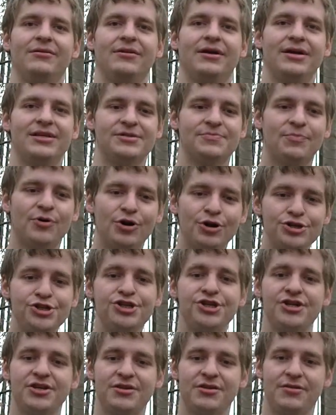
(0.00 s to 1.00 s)
It's
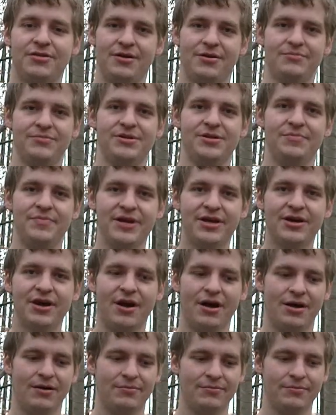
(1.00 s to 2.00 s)
pushed them to
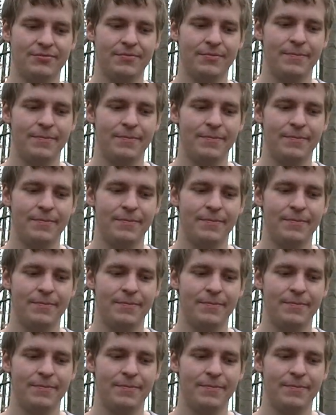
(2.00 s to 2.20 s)
become